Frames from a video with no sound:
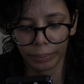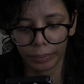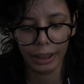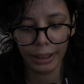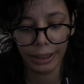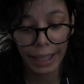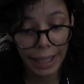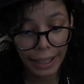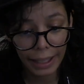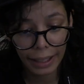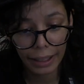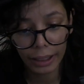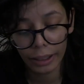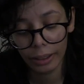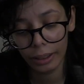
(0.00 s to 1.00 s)

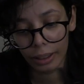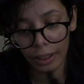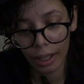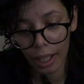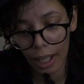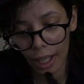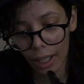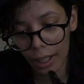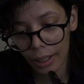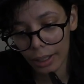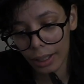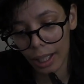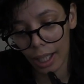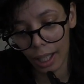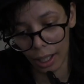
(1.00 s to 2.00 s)
Today,
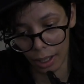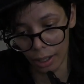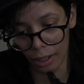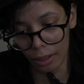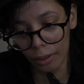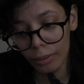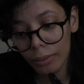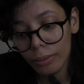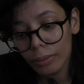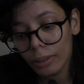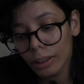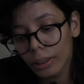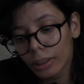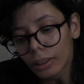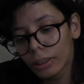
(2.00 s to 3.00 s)
I have
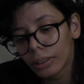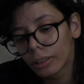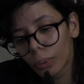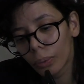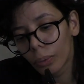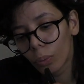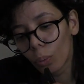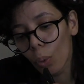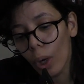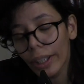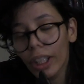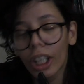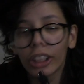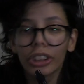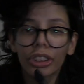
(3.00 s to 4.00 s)

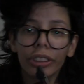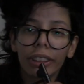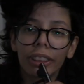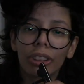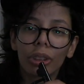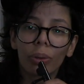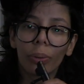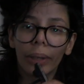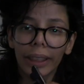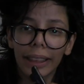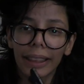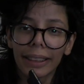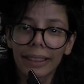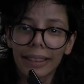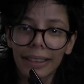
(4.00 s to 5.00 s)

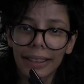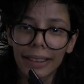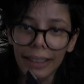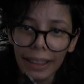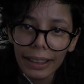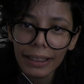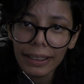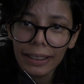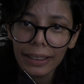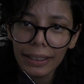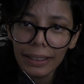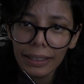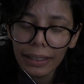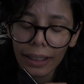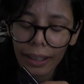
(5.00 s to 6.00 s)

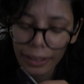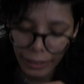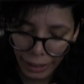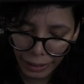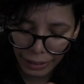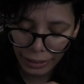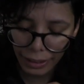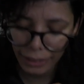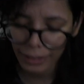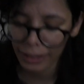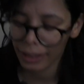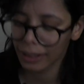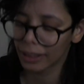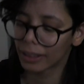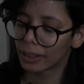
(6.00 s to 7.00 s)
126. All right, that's
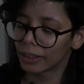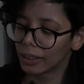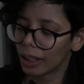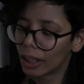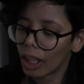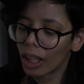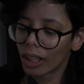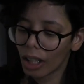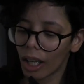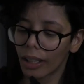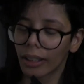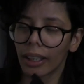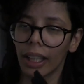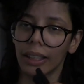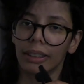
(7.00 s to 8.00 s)
like a
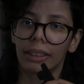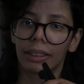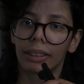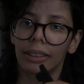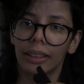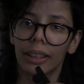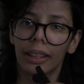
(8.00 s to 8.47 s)
lot less.